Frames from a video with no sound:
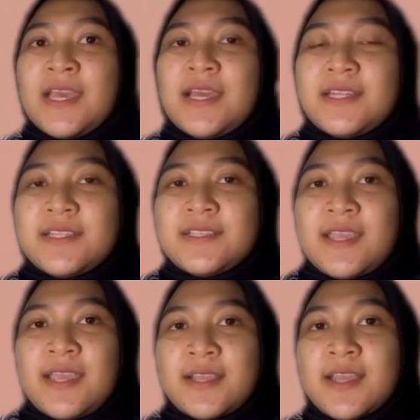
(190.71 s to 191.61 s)
And the
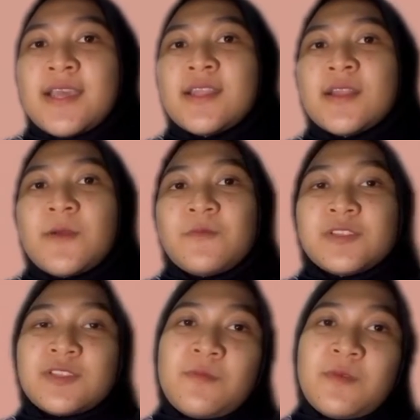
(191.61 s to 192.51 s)
second,
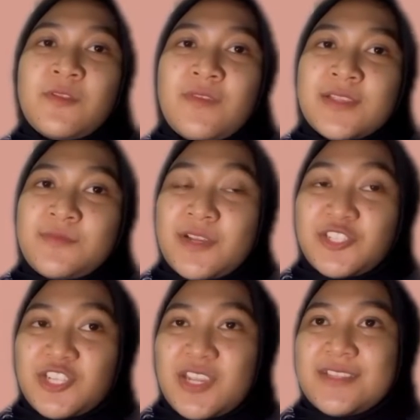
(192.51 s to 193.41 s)
comfortable face mask
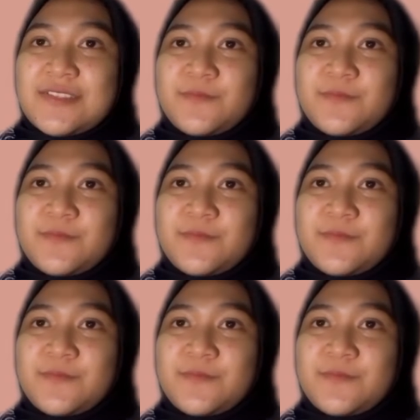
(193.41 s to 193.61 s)
chains.